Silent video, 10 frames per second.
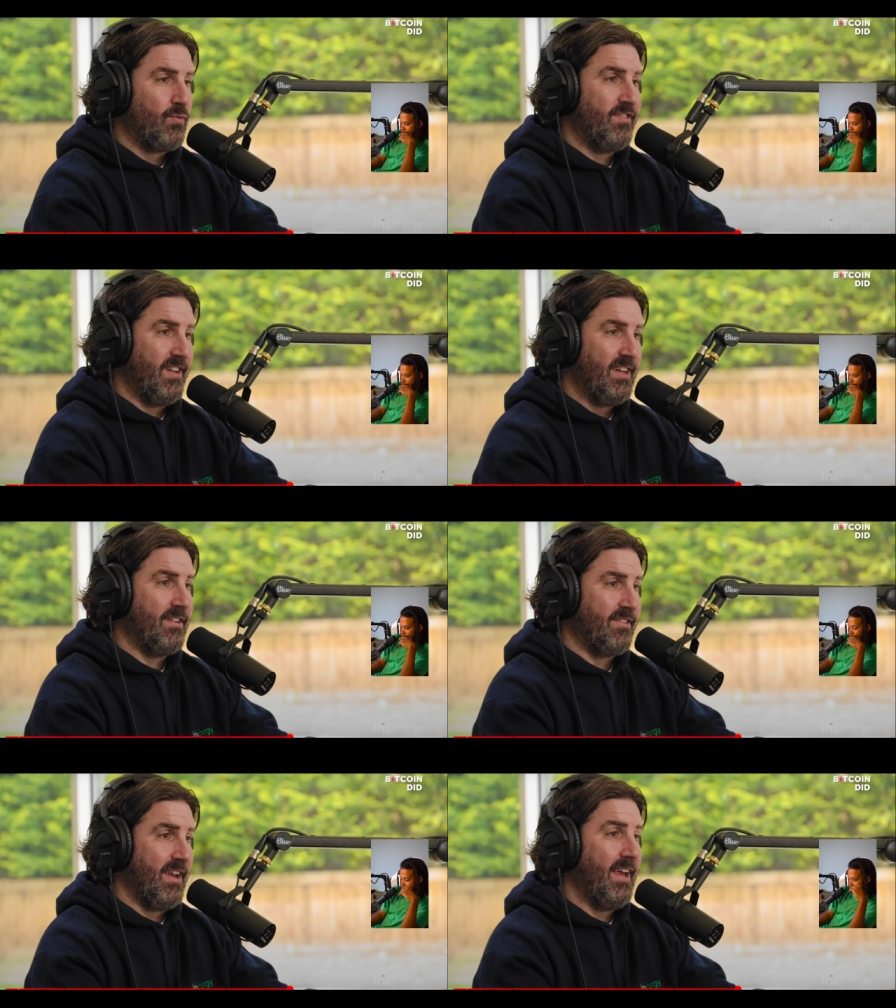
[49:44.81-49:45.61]
you're seen
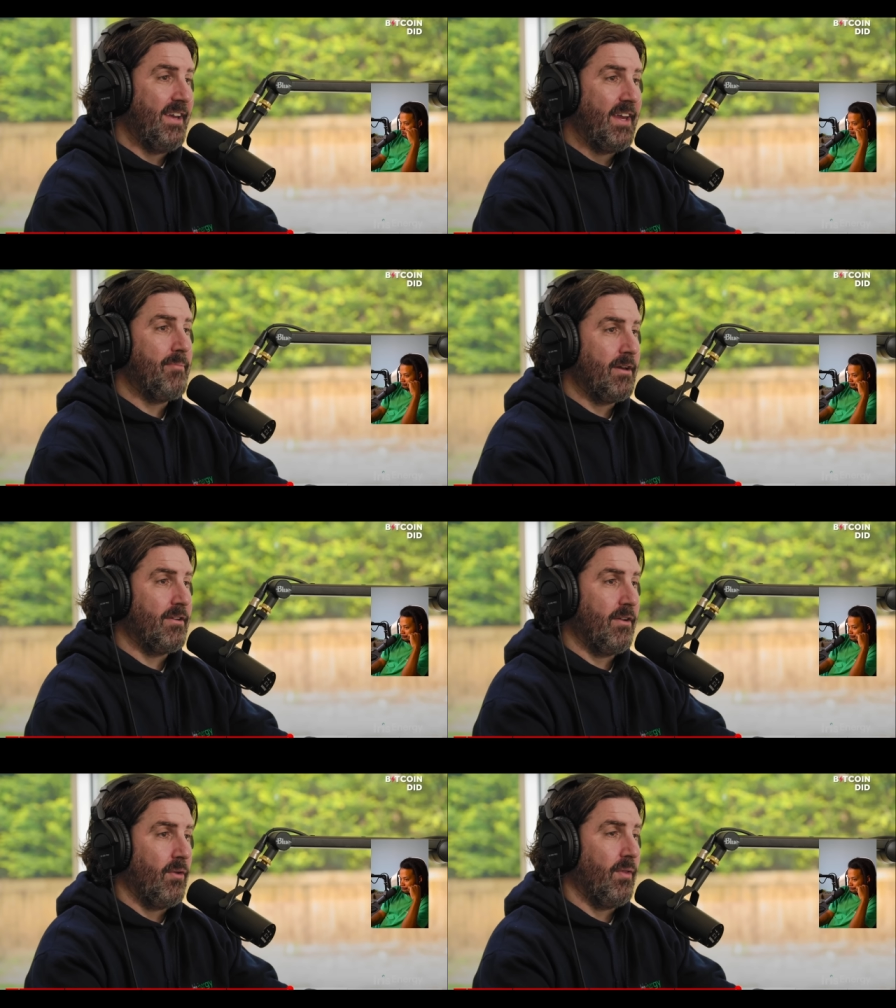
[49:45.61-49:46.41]
as an enemy
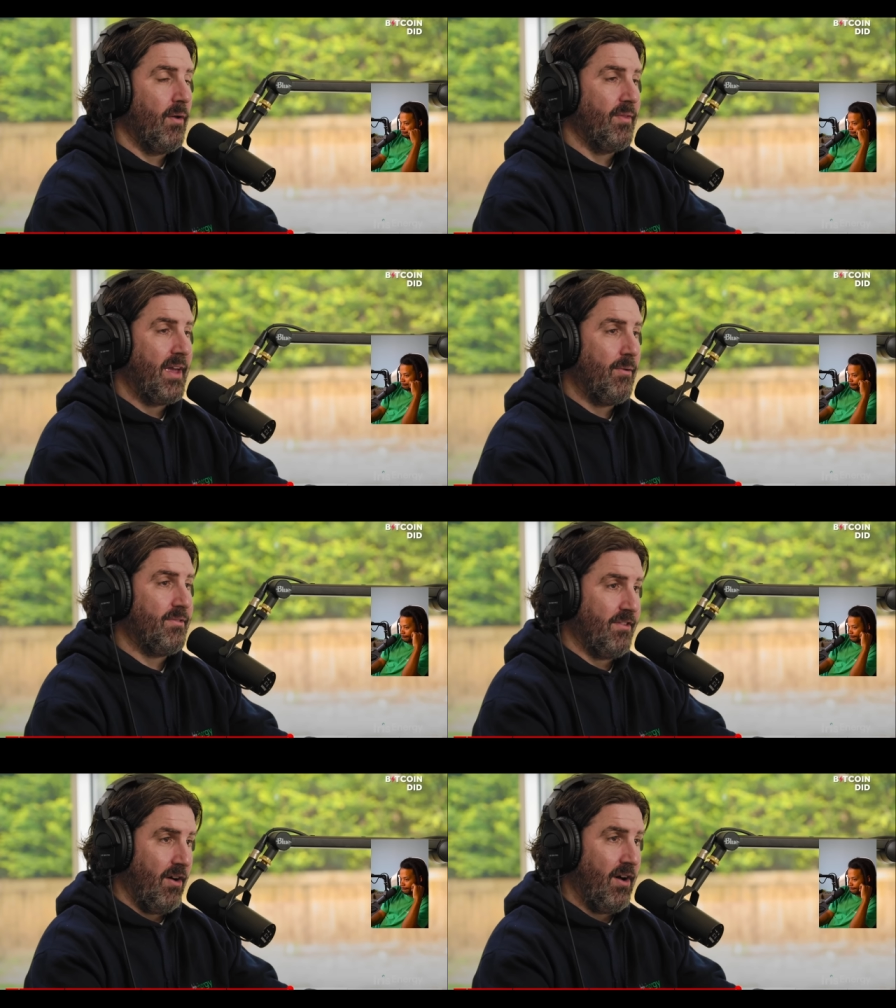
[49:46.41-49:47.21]
on the
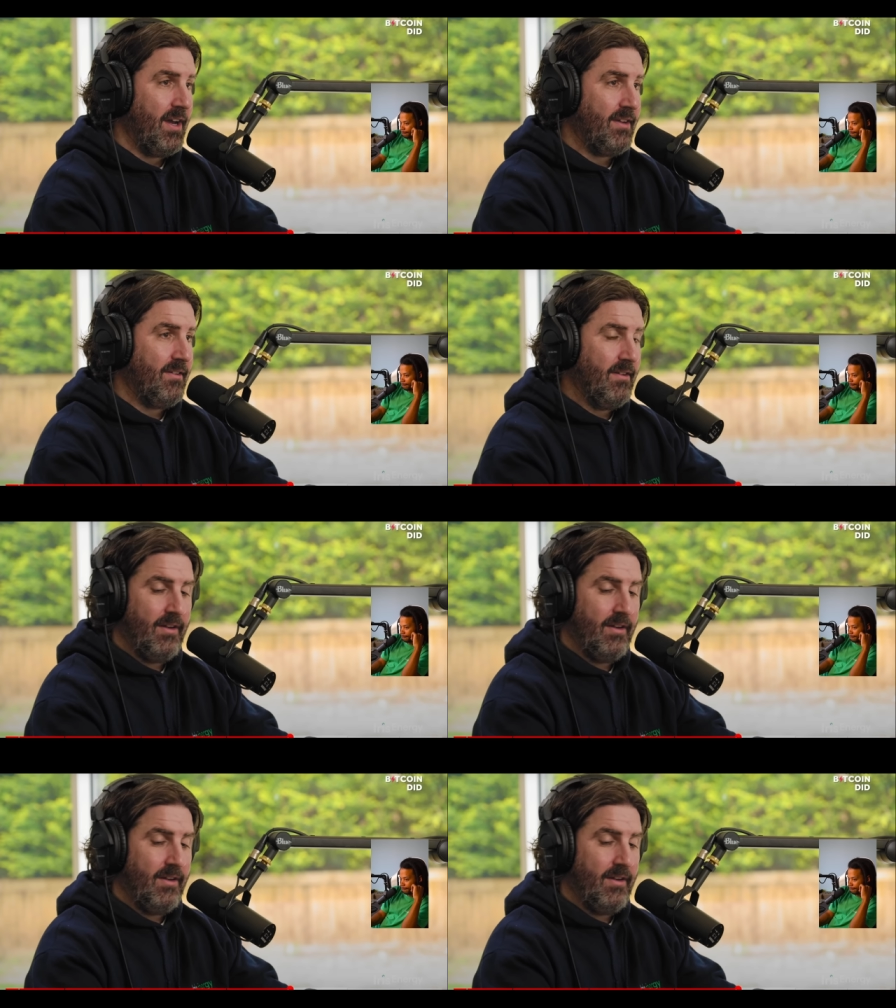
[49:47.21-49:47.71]
outside,